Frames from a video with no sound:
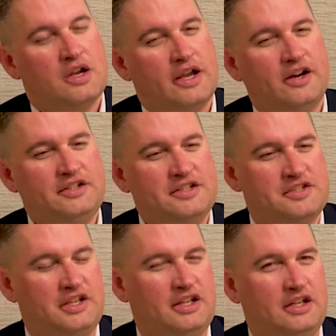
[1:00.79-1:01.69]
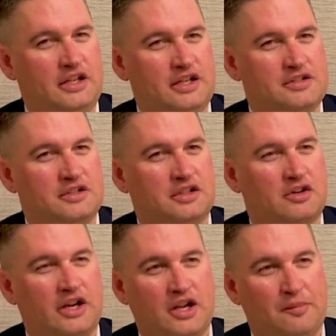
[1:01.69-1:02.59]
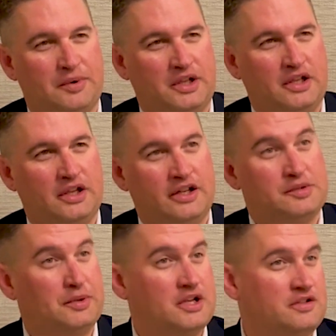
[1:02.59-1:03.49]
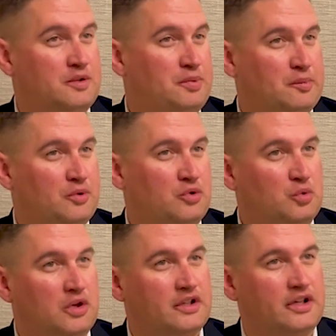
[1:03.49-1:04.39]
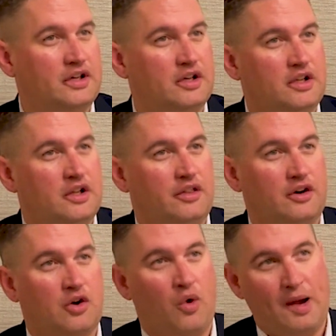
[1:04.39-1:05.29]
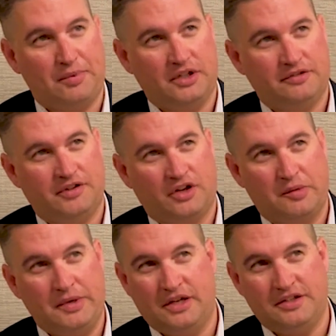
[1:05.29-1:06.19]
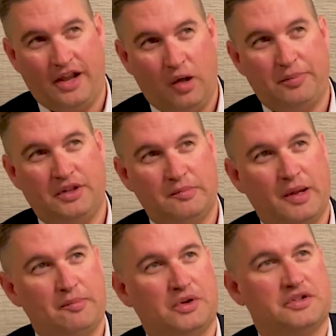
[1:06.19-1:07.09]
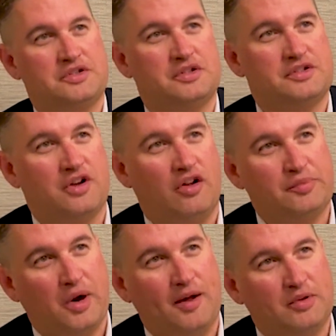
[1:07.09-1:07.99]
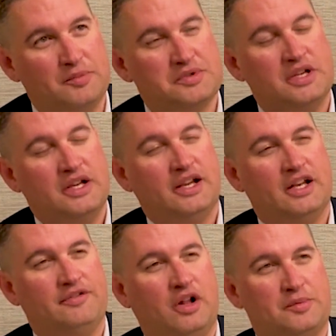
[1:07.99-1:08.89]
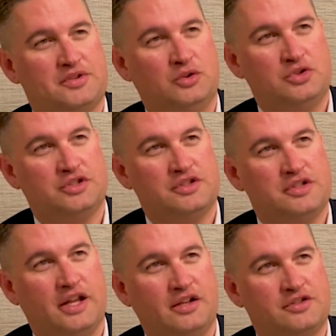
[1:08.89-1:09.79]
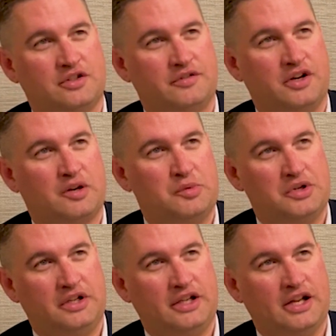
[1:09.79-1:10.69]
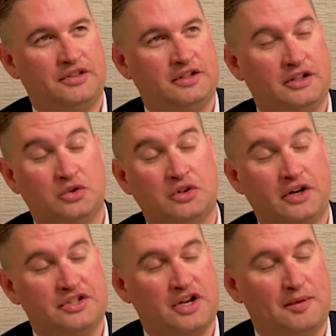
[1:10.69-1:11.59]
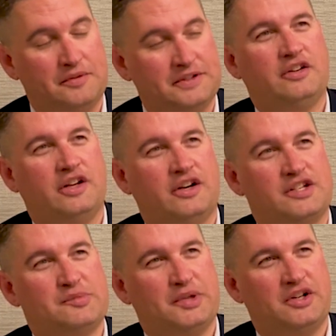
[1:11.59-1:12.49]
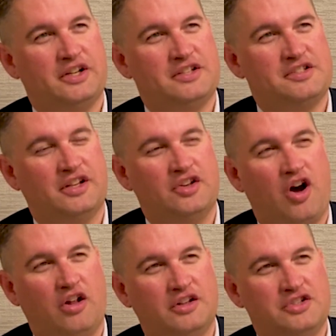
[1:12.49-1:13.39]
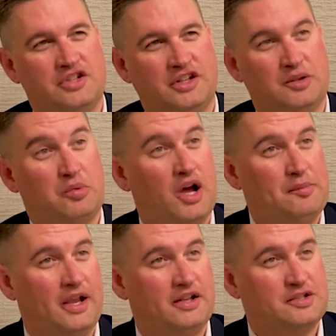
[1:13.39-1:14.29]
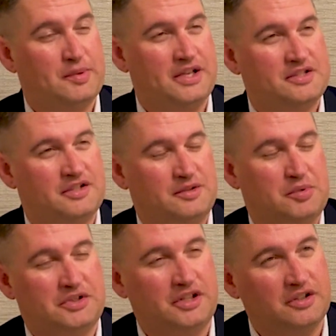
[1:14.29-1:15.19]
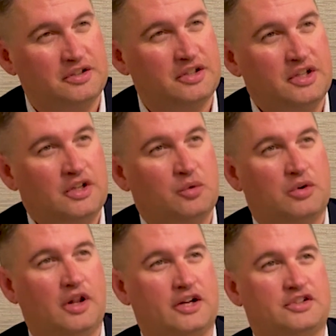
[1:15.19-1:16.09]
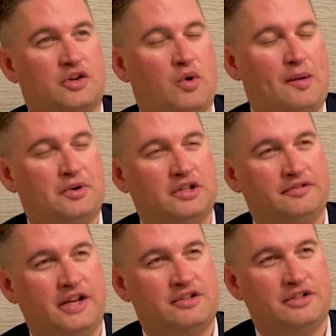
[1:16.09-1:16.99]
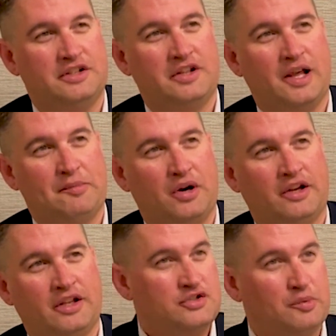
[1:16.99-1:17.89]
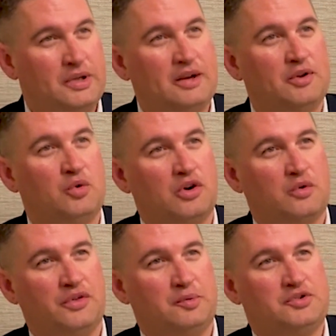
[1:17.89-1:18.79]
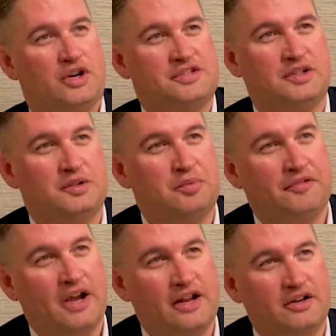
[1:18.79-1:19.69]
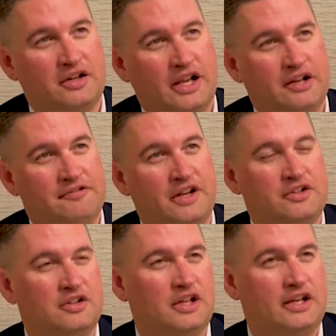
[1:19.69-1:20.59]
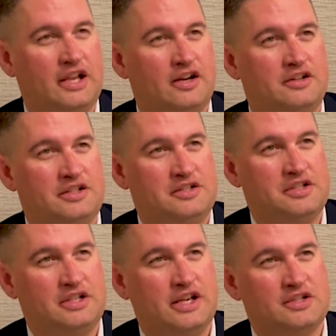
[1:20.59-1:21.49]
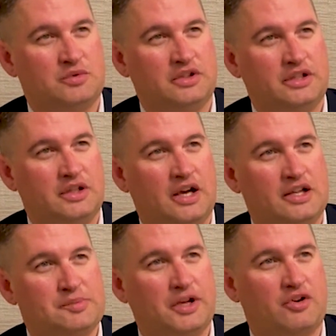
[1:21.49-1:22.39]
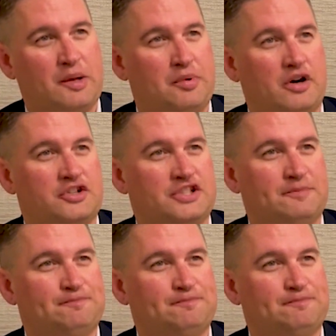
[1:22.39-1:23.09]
NRTC is a great company, and it's because of the people who work there. They're cooperative, they're committed to helping their members solve problems and develop solutions that serve their community, and I think they do a great job with it. Their experience and knowledge in the broadband space in particular, we're an electric cooperative entering into that market. So being able to work with a trusted provider and vendor like NRTC has really, it's been a great partnership.